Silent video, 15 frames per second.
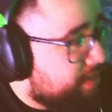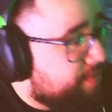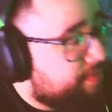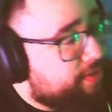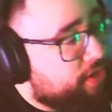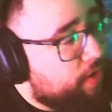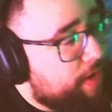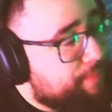
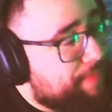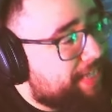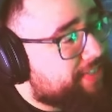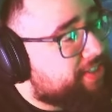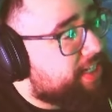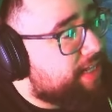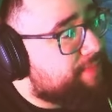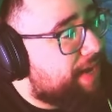Yo, he
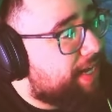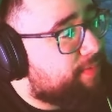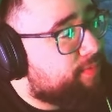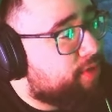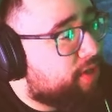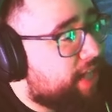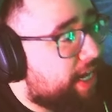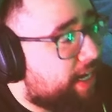basically made him
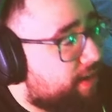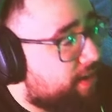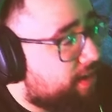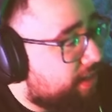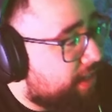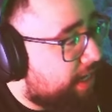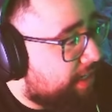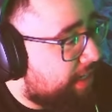look like
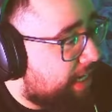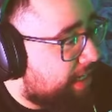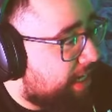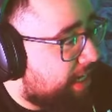a like like like